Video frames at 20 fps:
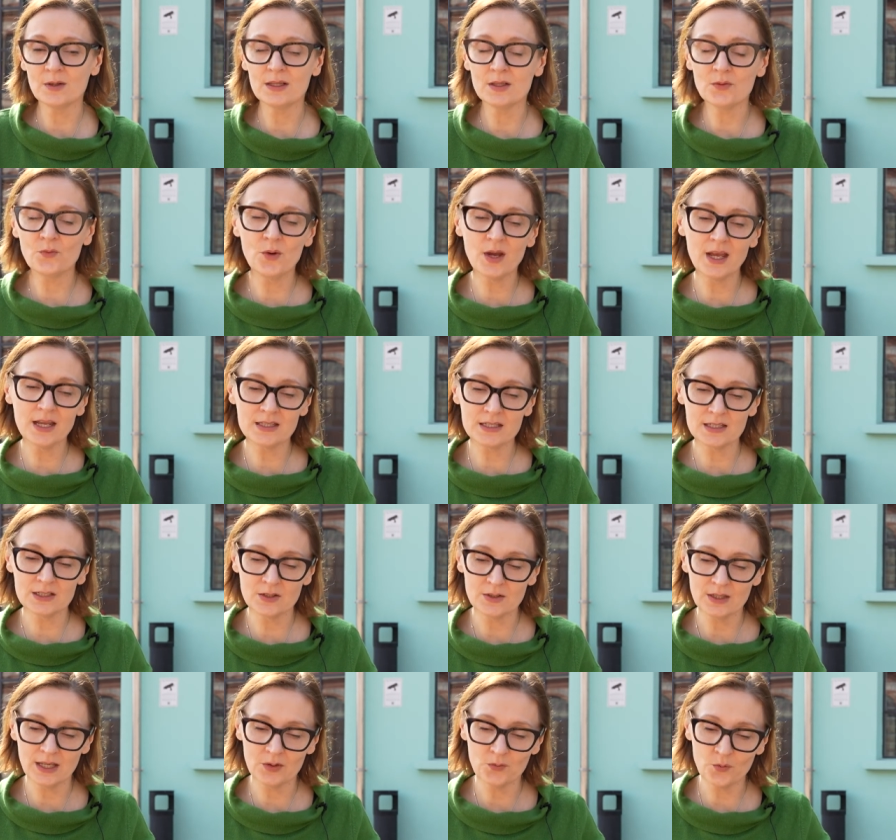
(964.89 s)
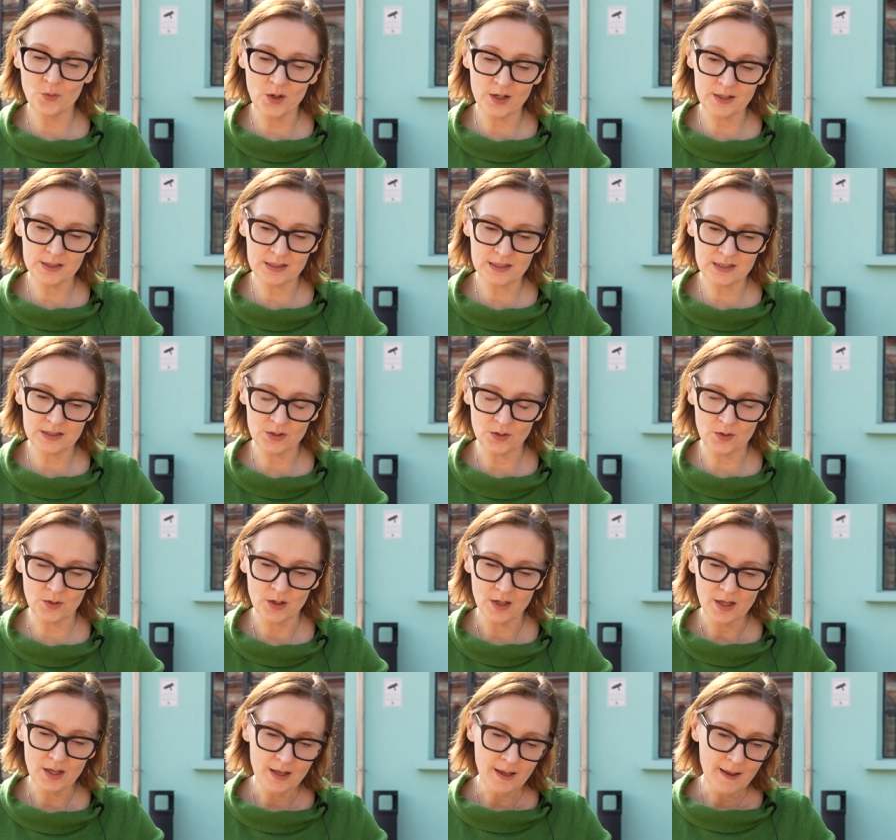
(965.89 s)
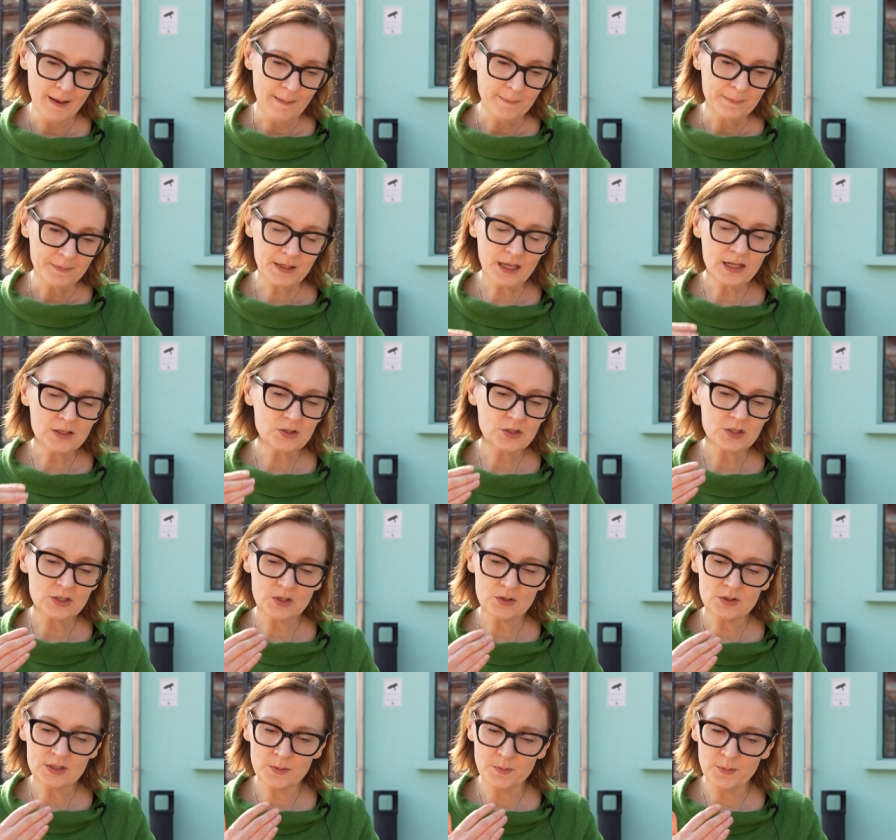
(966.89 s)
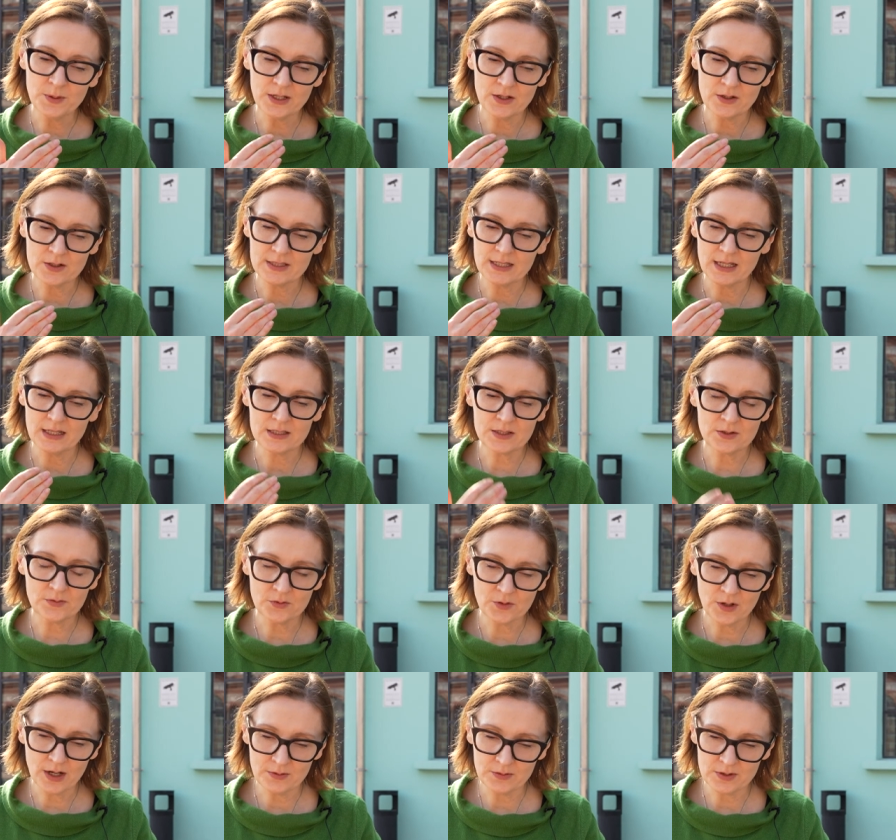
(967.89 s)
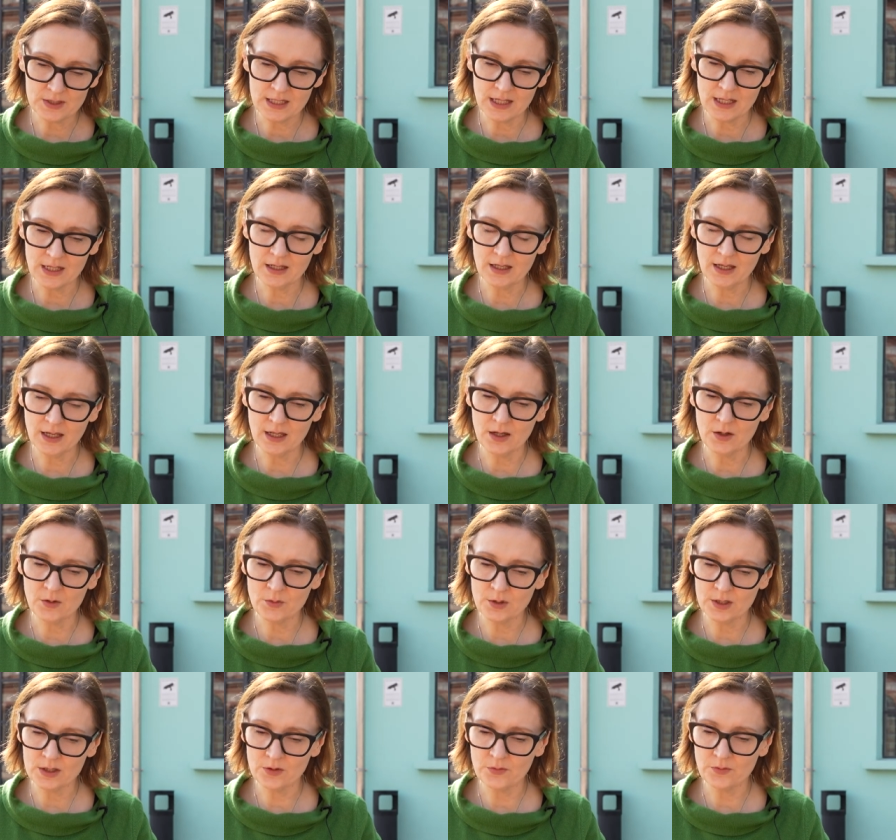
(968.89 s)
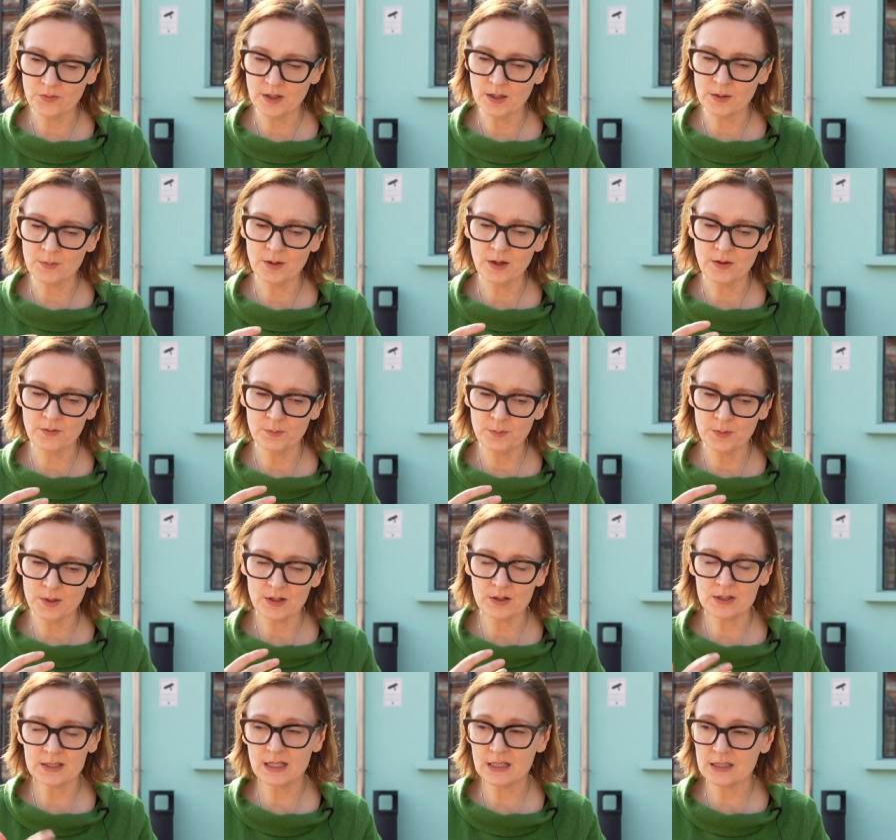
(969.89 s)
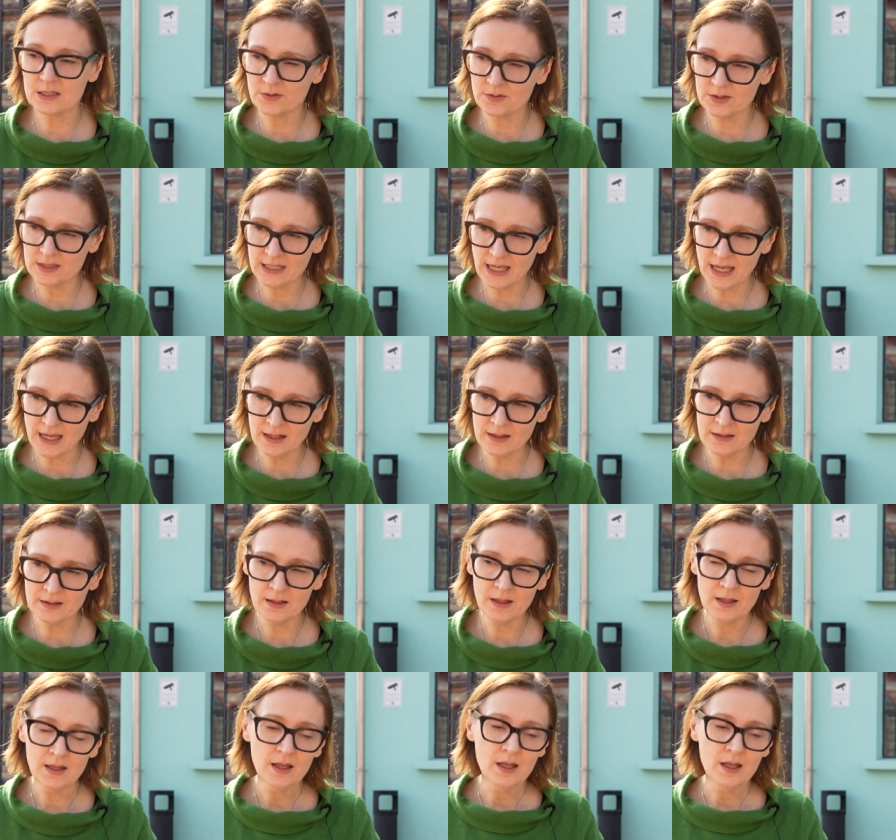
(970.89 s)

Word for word: And the way to do that was to introduce a bigger sense of gravity with the film, a bigger sense of scale.